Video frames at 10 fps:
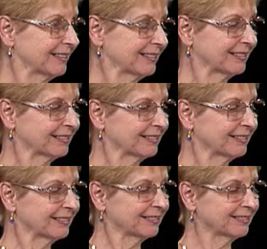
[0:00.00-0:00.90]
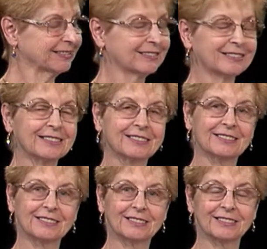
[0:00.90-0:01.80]

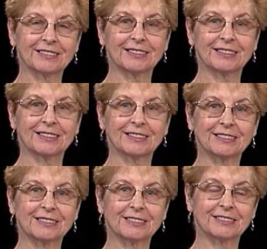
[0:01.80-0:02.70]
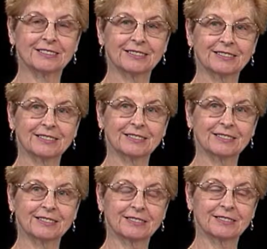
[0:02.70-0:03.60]

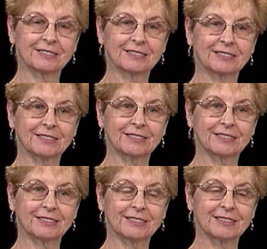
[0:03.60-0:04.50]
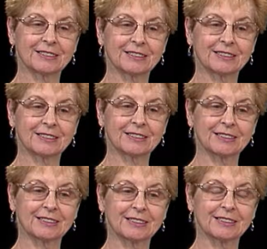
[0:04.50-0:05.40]

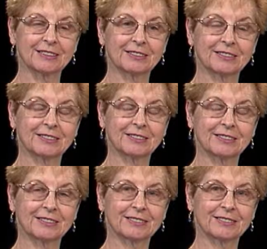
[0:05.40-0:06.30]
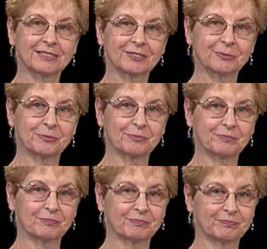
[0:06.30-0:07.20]

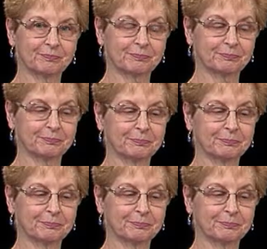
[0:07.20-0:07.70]
(silent)